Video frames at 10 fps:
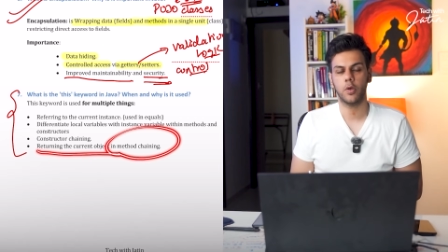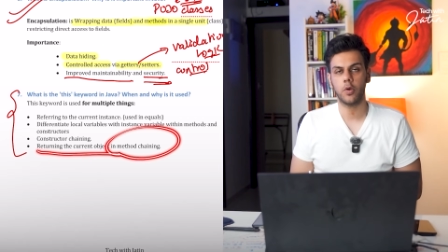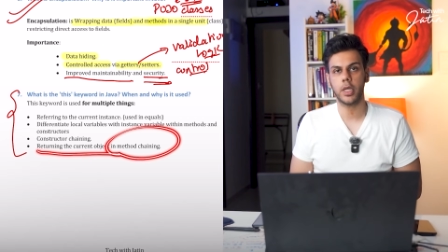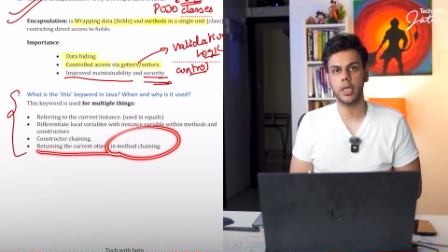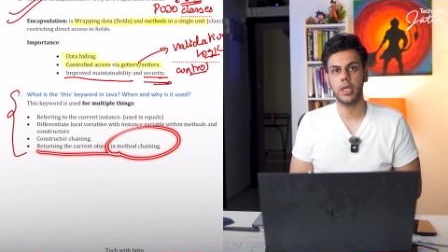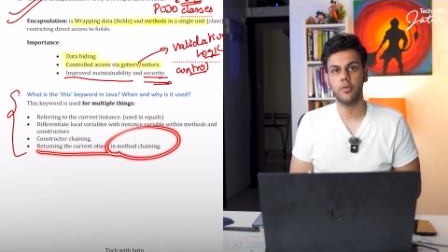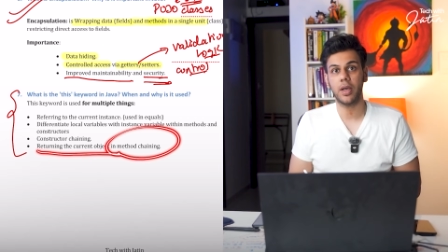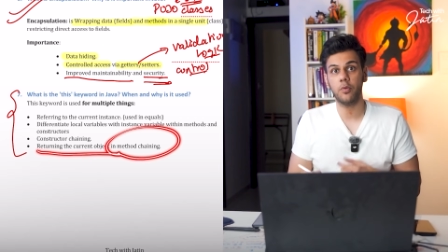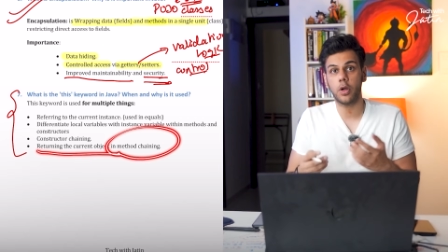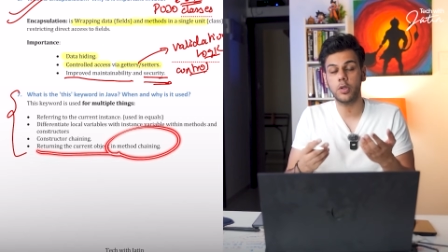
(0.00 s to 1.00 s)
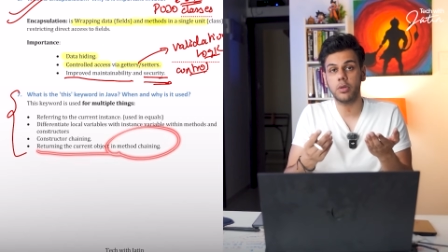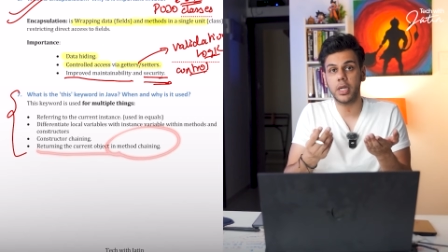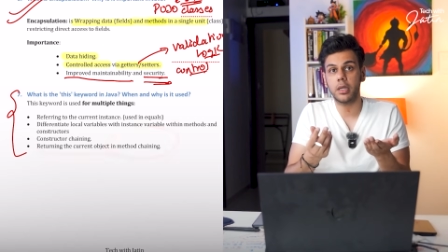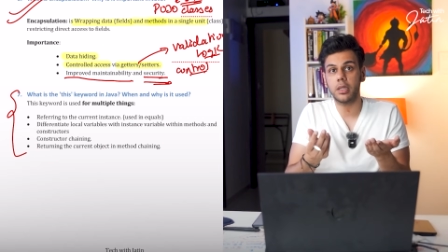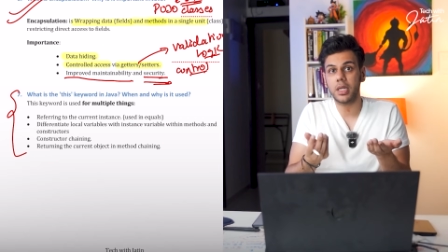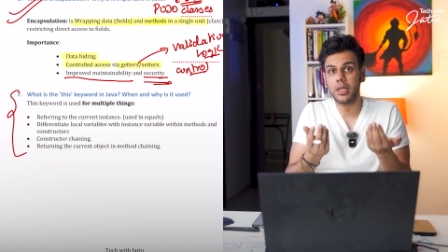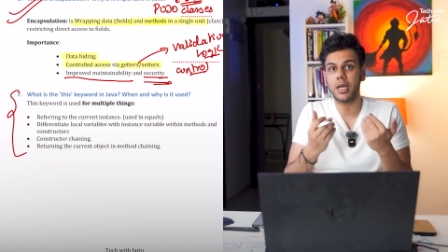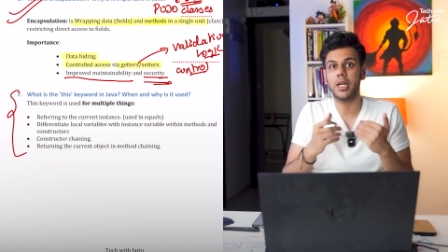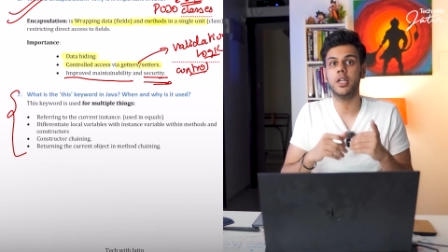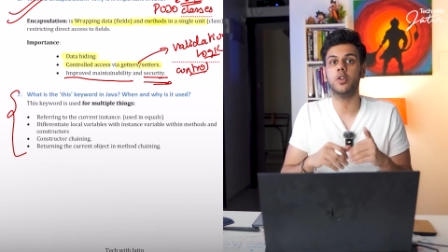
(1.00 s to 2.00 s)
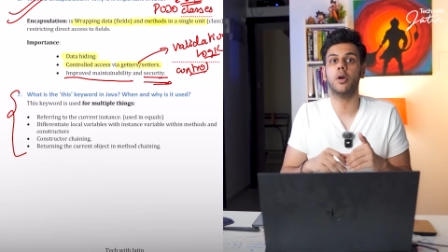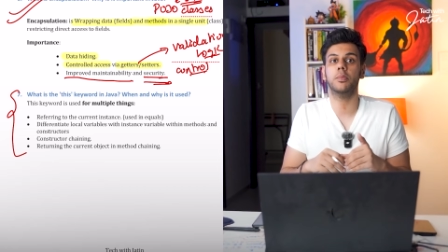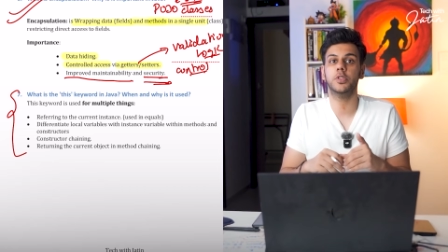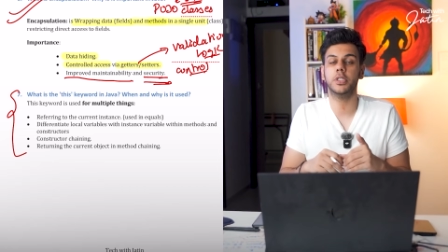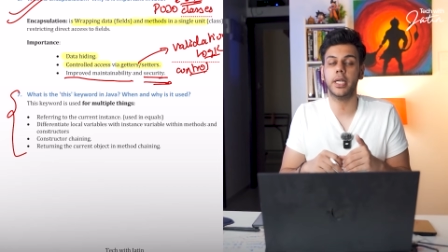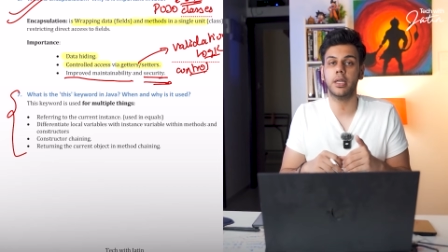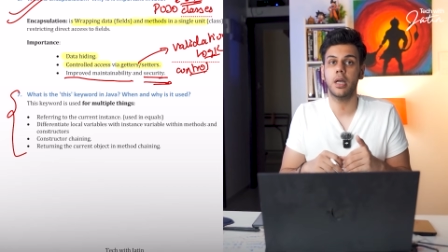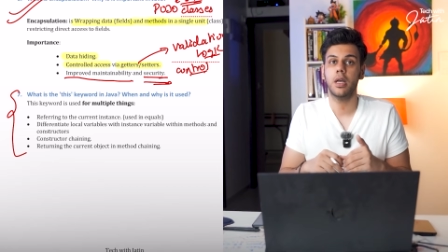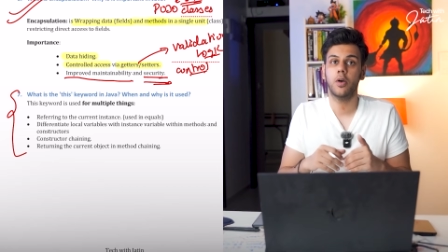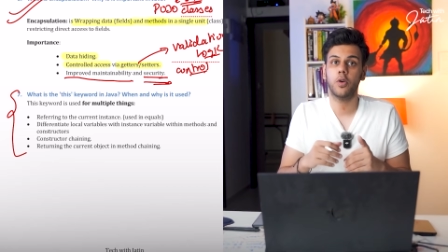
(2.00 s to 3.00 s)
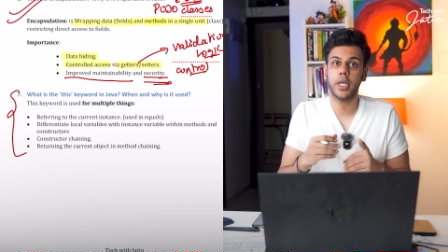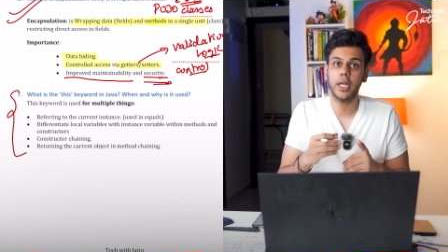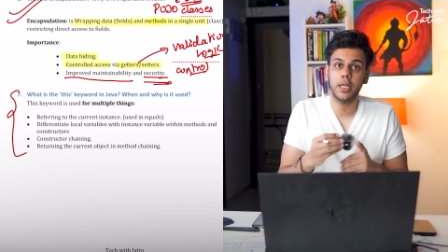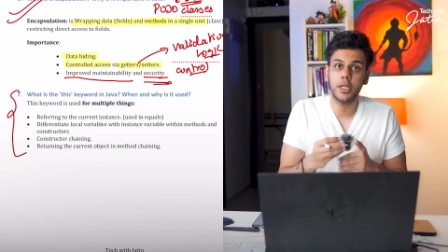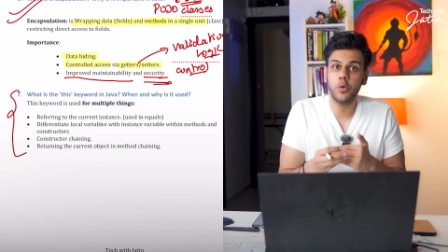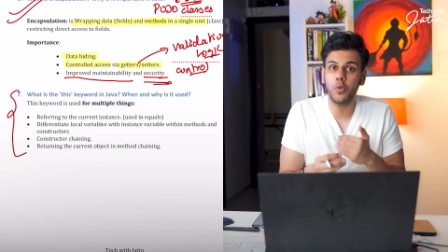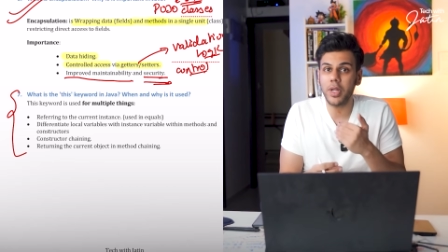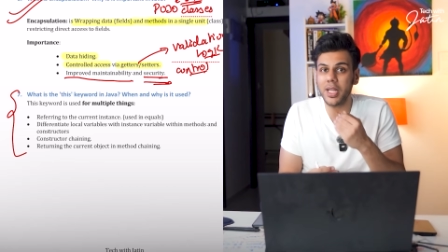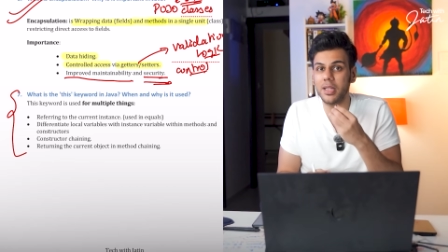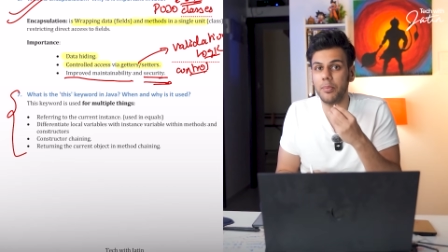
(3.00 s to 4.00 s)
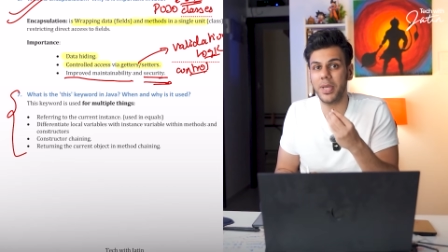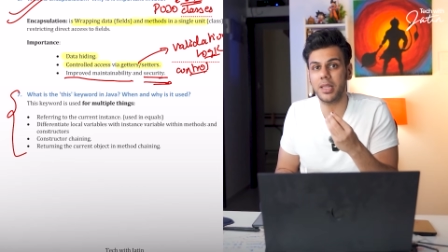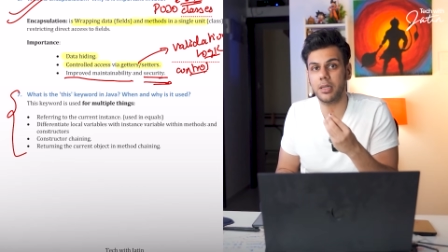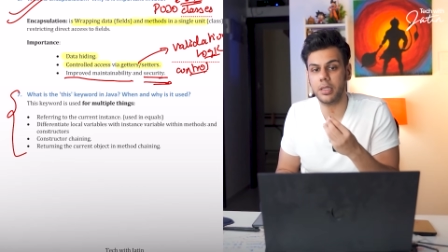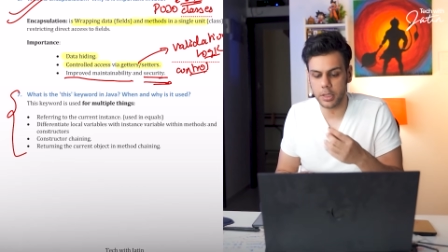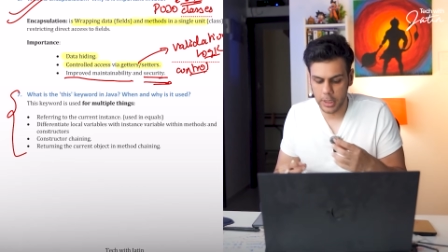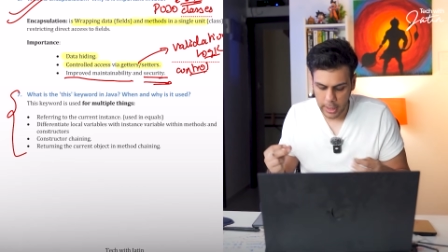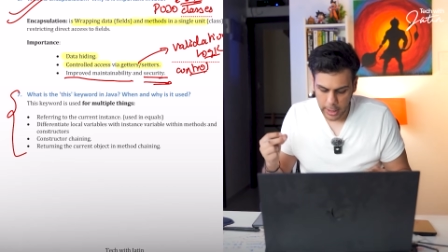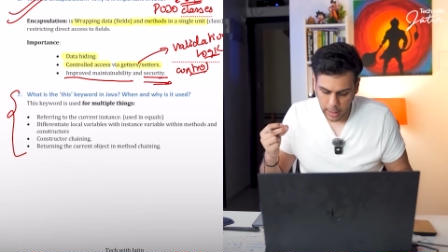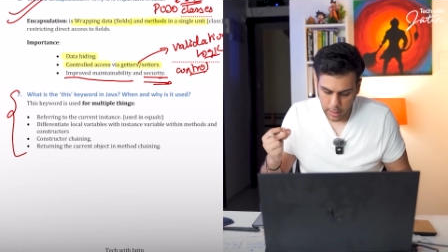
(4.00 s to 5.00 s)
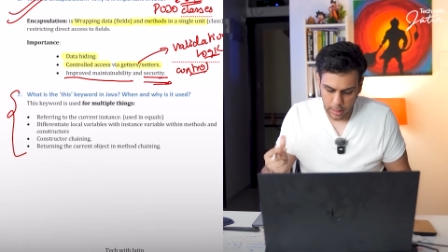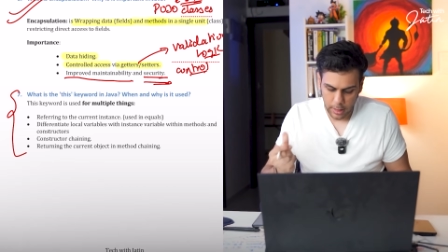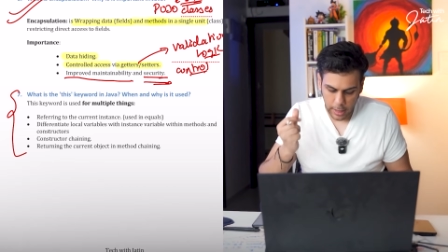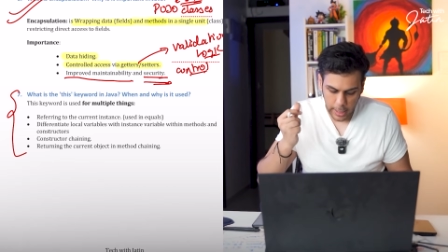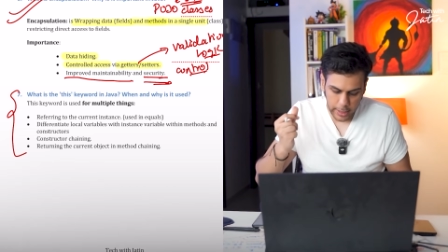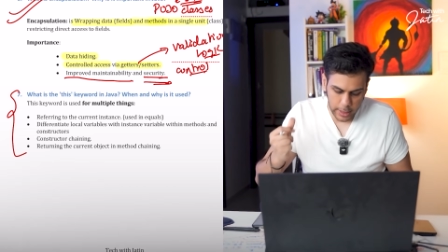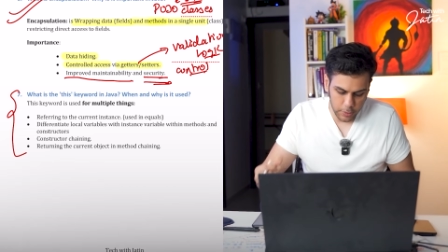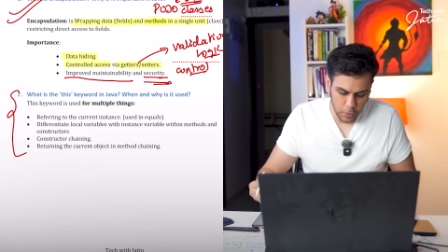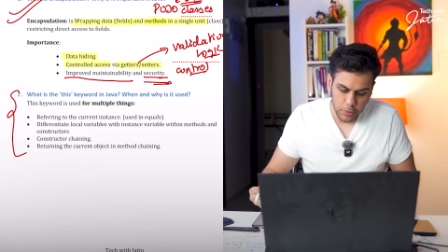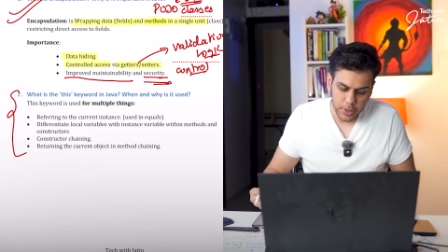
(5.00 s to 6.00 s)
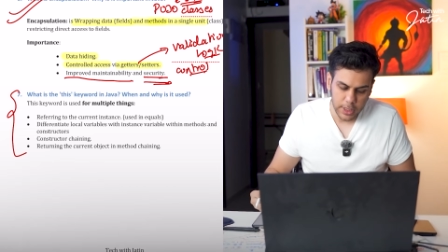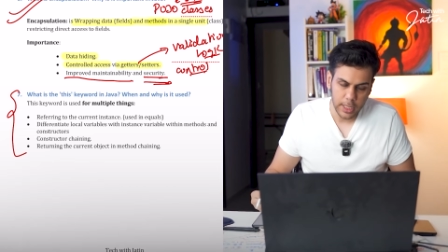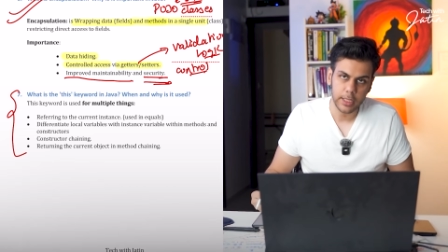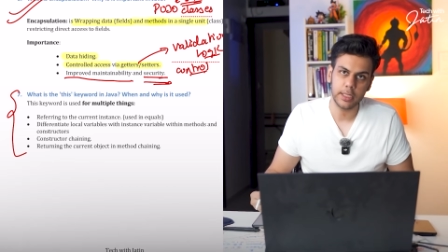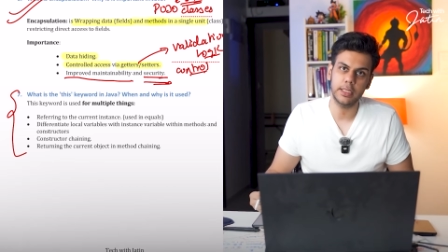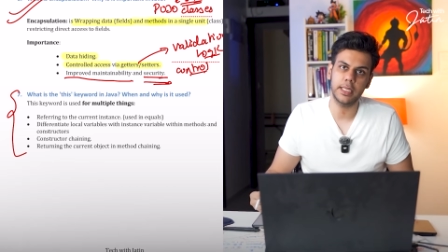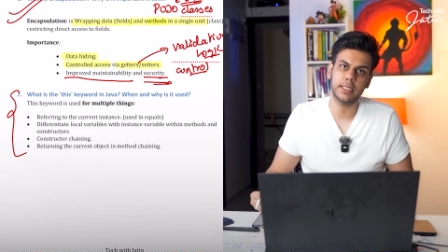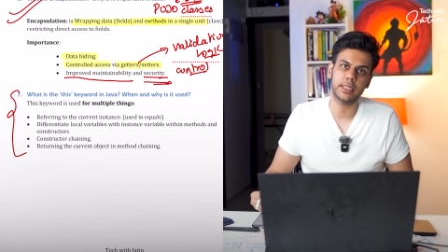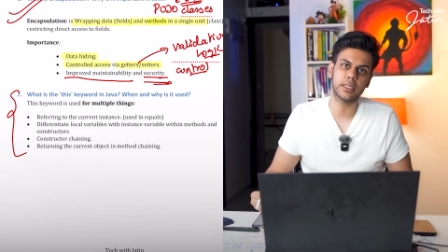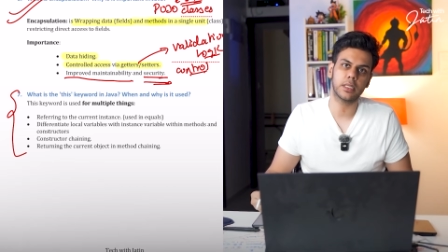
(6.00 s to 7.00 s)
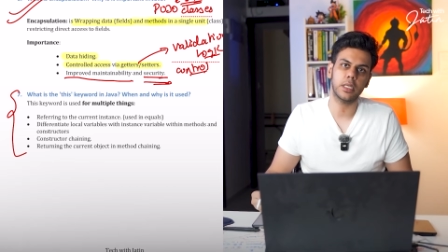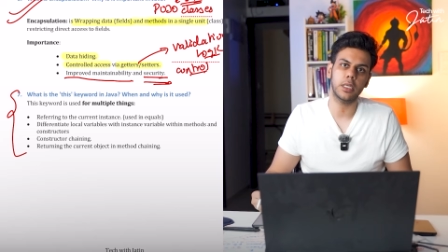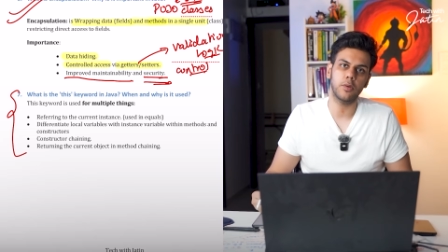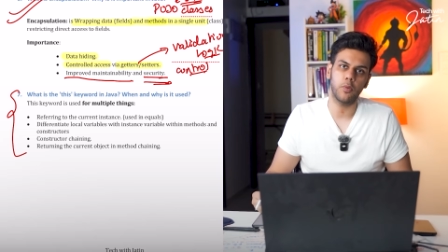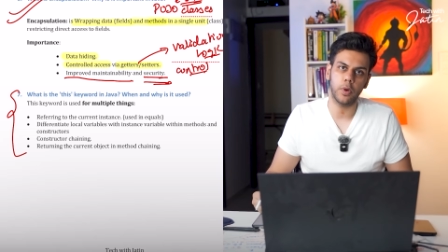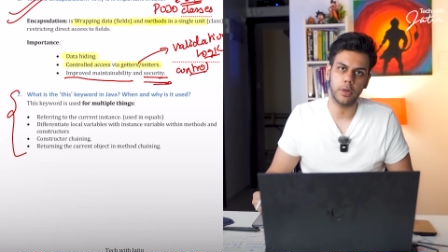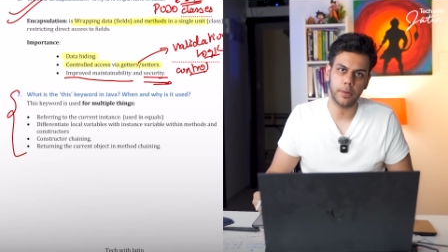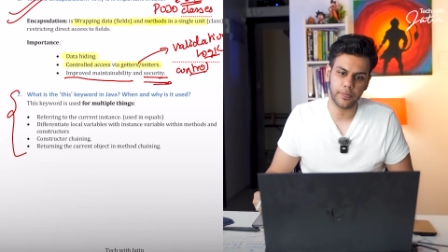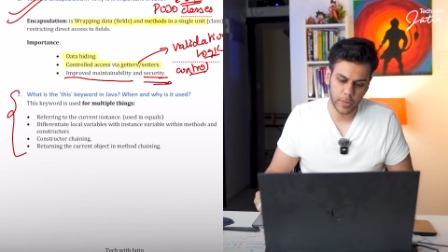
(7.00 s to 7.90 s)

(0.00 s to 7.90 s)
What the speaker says: okay, if I want to return the current object, okay, during the method chaining, I can use this keyword.